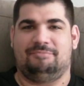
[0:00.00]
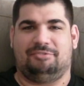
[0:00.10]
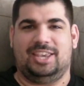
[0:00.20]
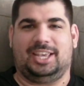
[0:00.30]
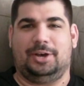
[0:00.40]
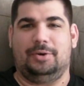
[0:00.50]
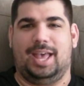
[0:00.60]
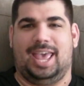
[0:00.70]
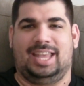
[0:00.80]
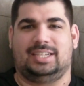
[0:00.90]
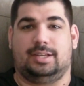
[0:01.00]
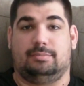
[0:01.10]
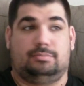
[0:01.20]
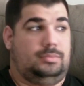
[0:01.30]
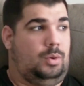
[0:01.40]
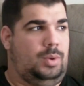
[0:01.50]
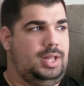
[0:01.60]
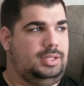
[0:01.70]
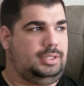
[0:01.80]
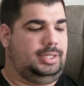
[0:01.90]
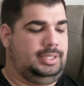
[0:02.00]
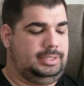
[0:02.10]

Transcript: Fico, and well,